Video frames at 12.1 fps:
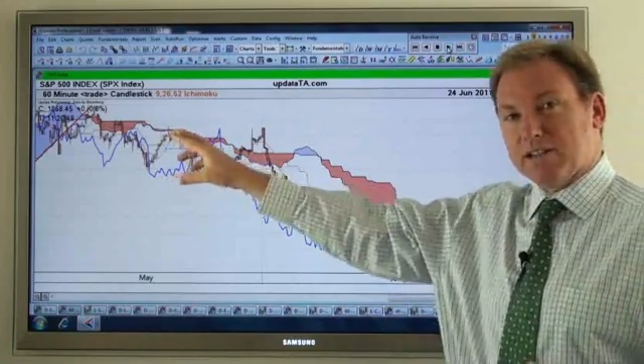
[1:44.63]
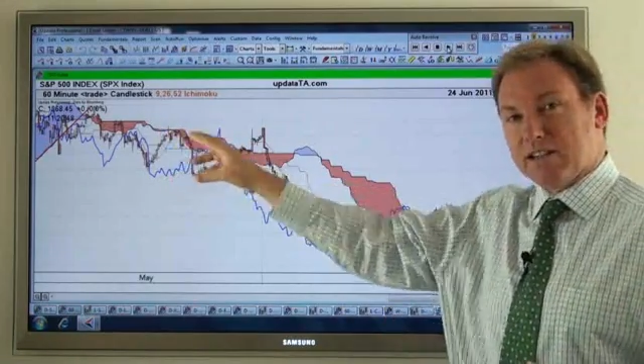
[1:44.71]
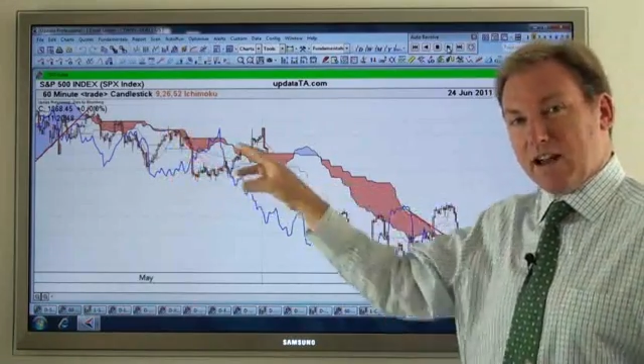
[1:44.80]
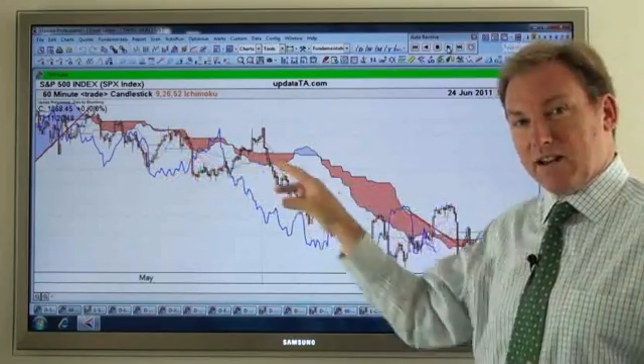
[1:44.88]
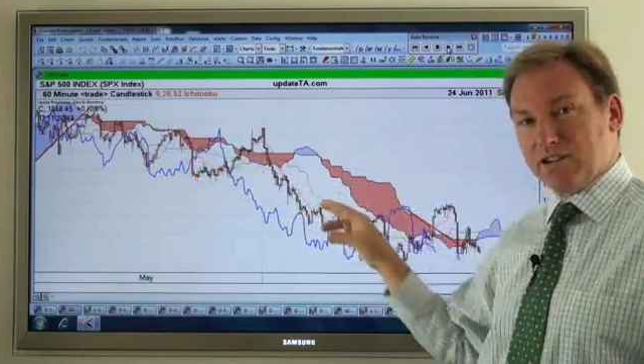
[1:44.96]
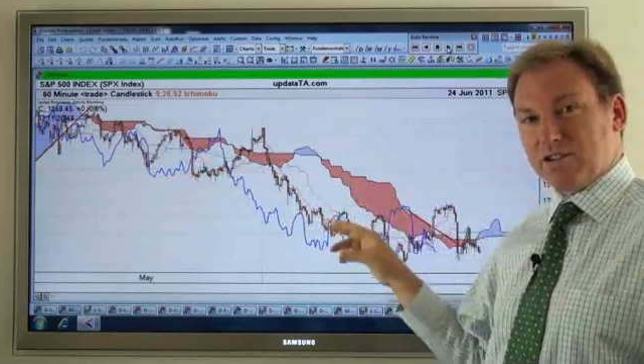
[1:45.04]

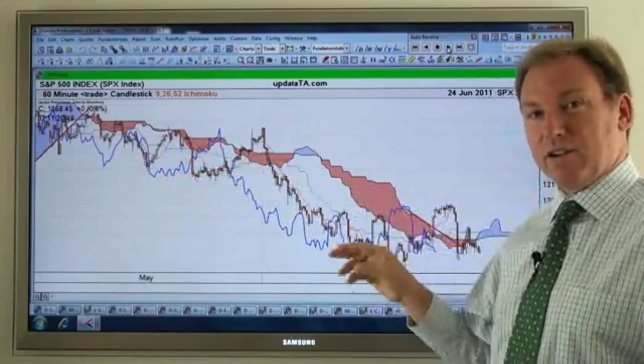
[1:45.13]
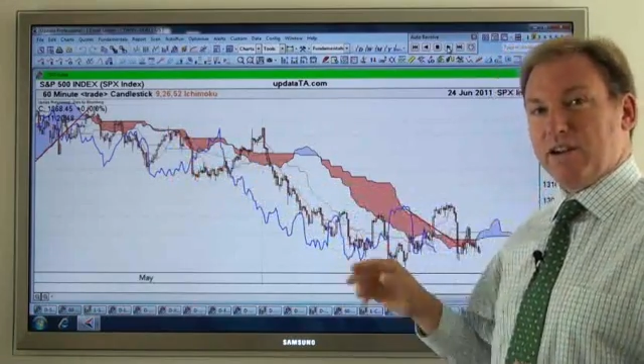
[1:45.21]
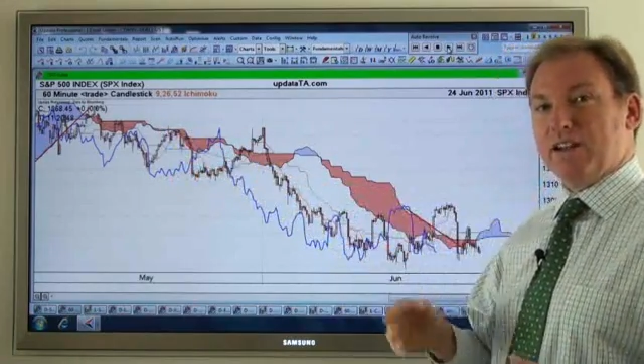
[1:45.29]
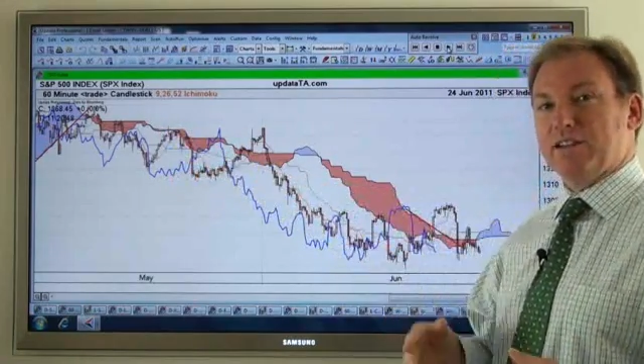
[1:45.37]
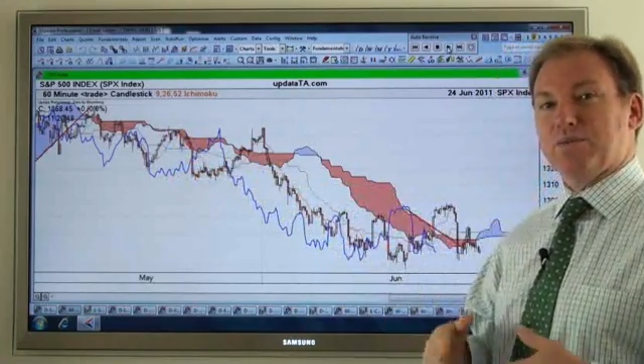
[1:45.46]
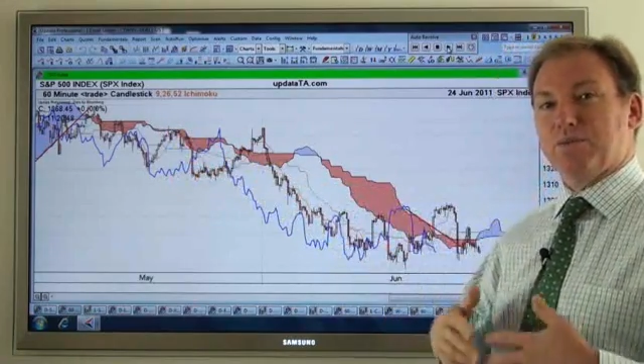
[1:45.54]

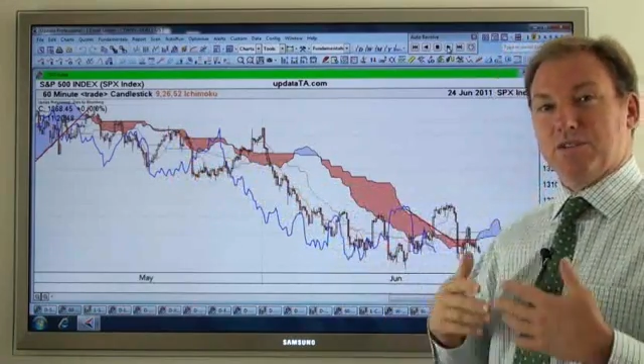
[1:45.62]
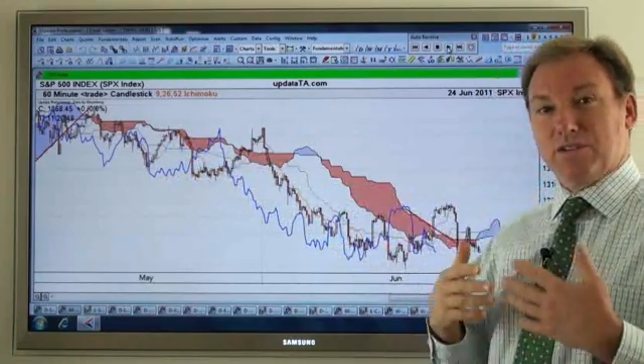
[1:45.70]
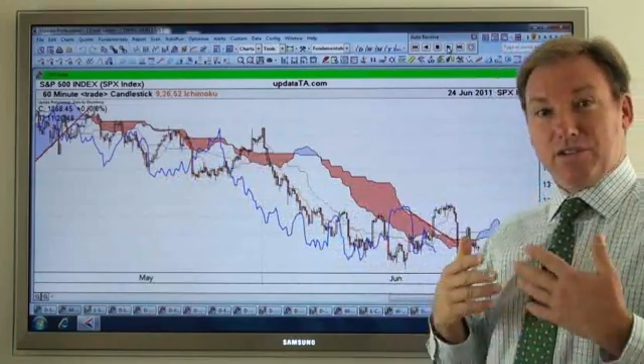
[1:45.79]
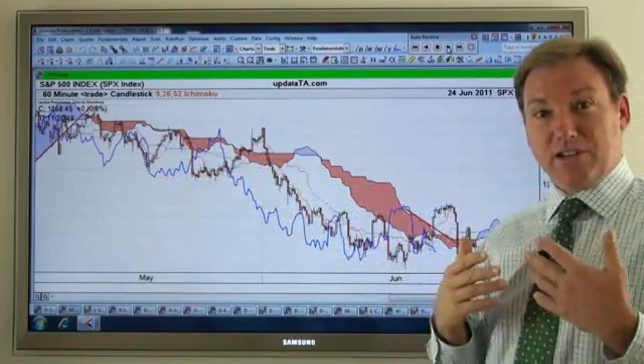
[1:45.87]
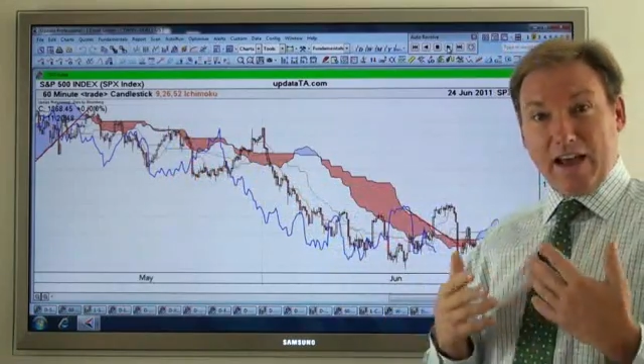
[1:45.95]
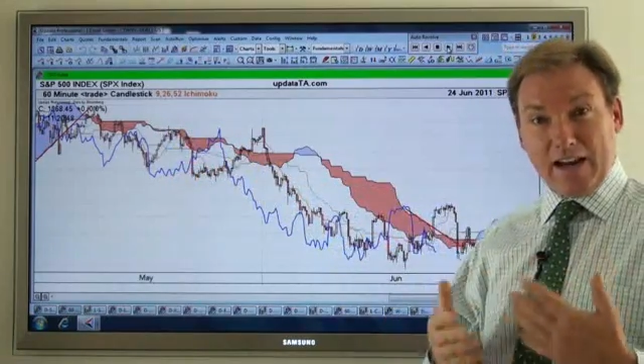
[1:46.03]
downtrends with the
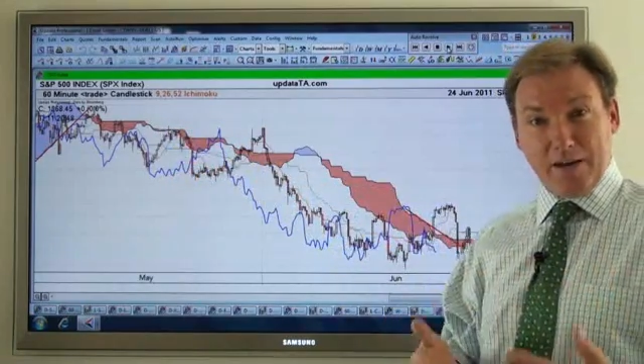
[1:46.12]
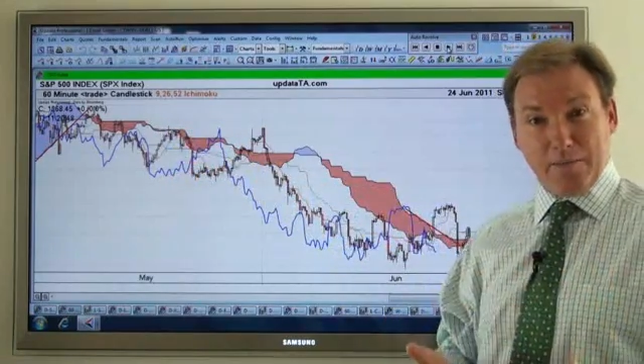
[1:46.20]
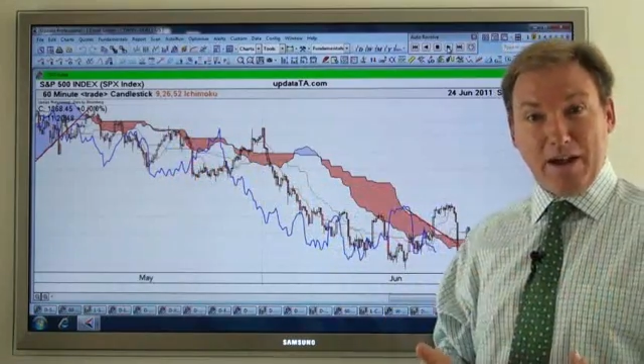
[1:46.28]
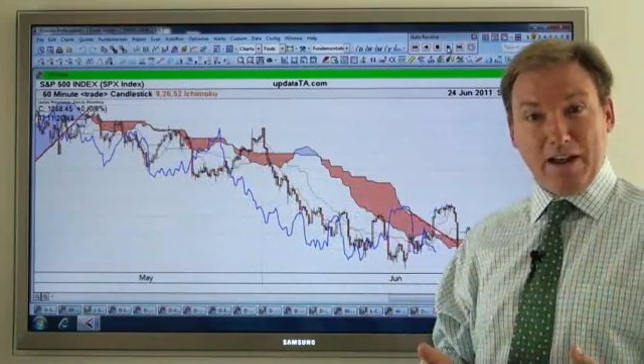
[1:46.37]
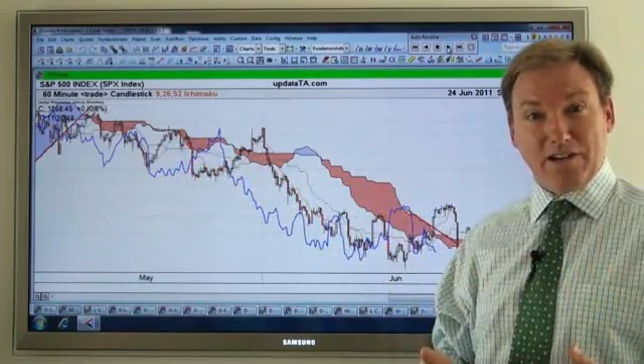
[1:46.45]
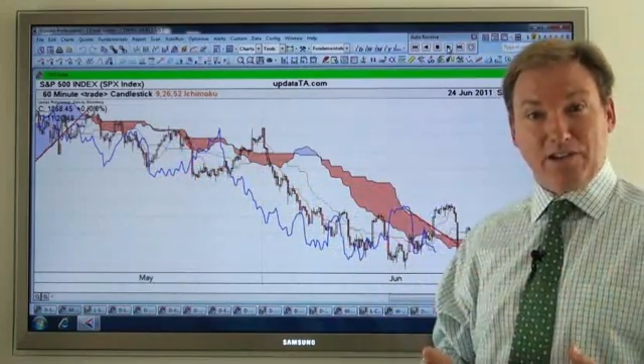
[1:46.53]
daily
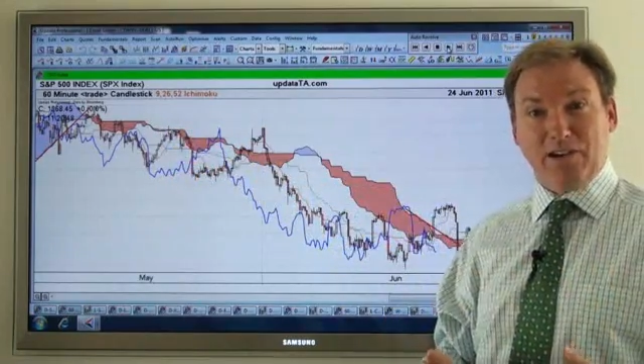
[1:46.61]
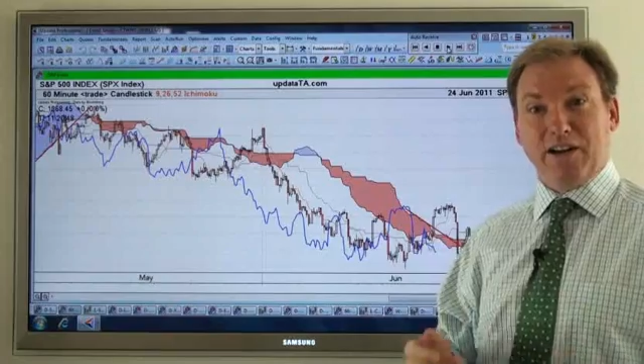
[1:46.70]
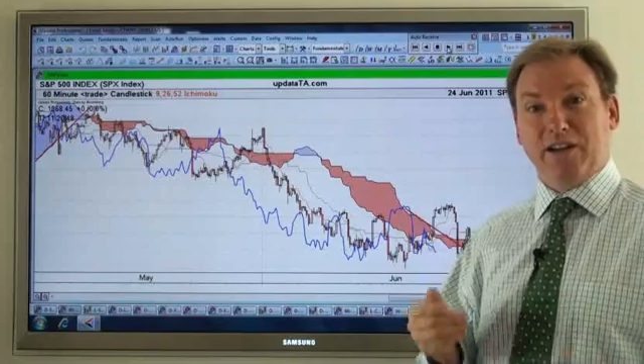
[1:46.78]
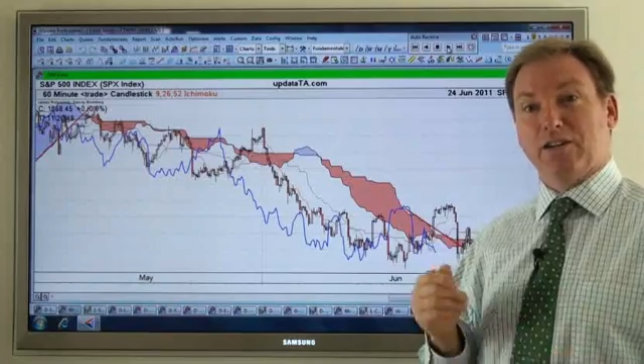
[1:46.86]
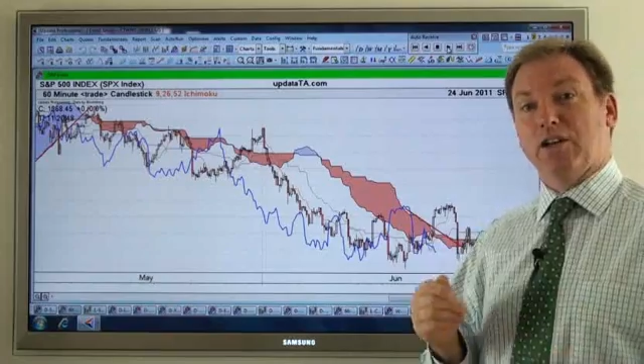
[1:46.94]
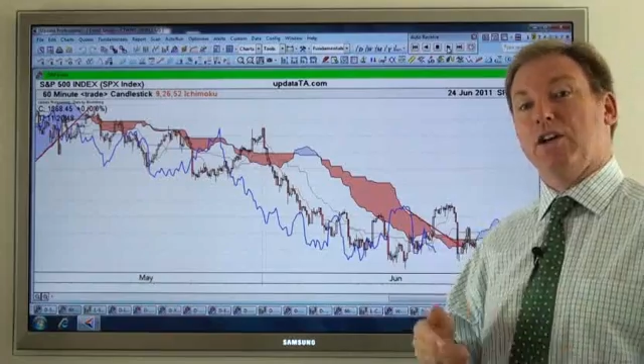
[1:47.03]
bear
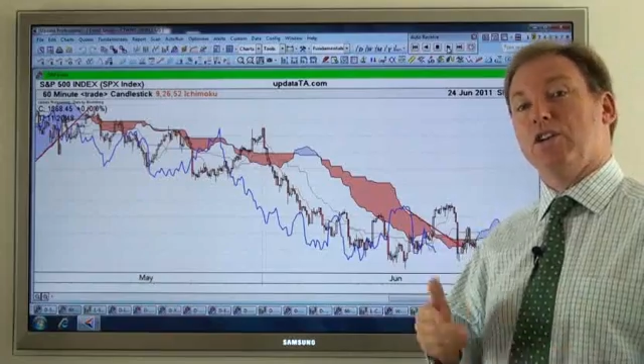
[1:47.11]
trend,